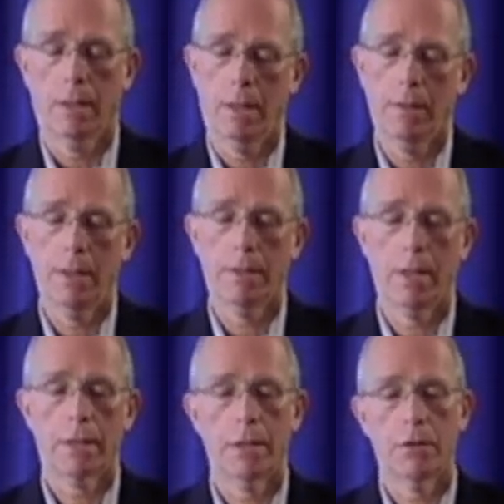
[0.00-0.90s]
And then
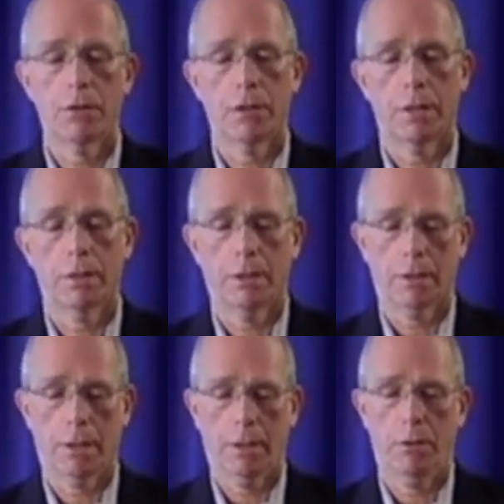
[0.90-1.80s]
tuck in your chin
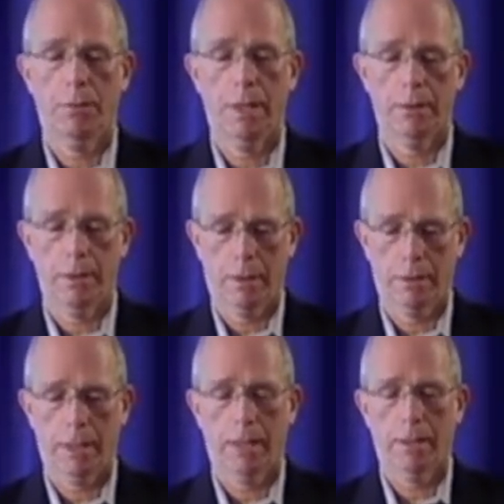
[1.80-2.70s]
just a little bit.
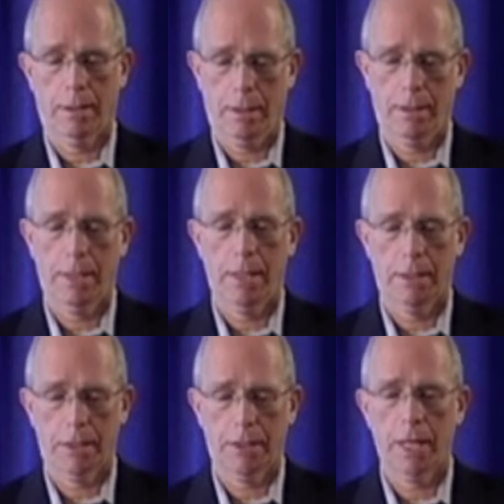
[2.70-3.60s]
It's like, in a sense,
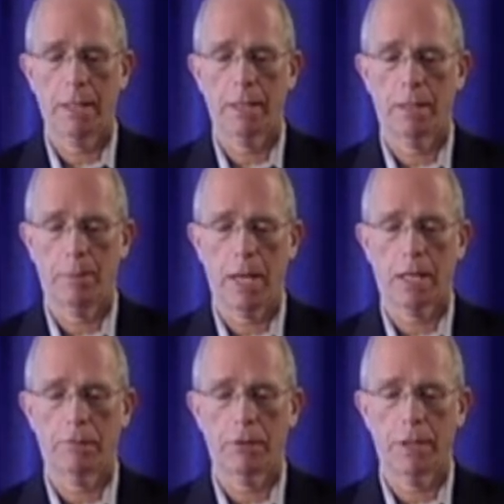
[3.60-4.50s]
extending the
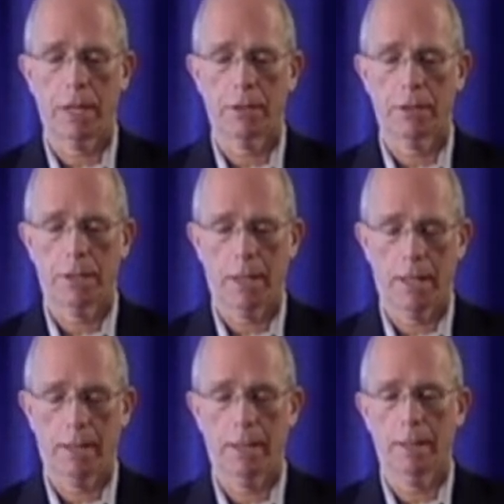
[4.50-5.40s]
back of your neck just
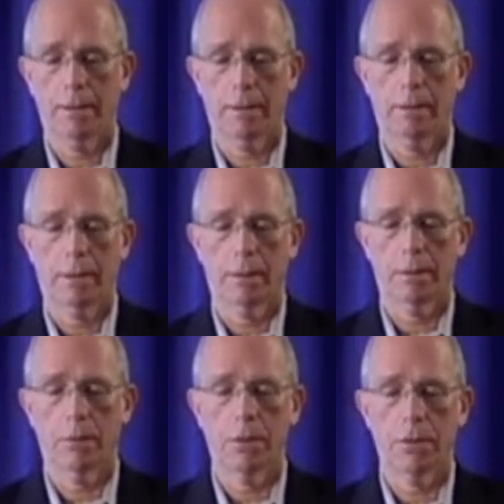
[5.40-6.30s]
slightly
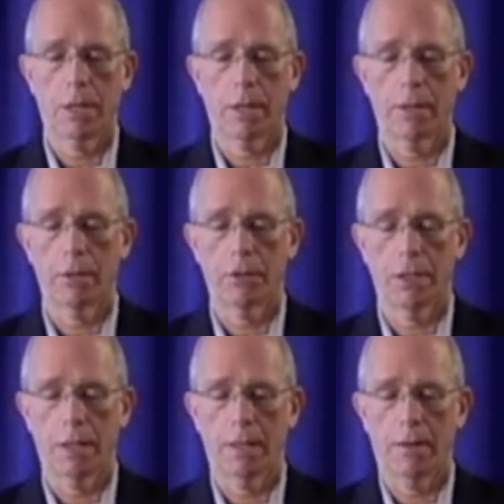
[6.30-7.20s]
when you're tucking your
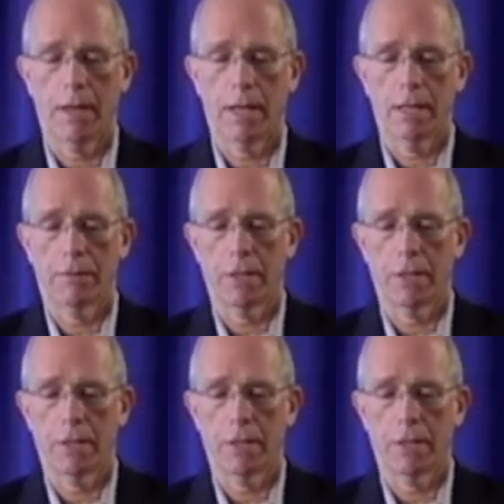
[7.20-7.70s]
chin in. And that kind of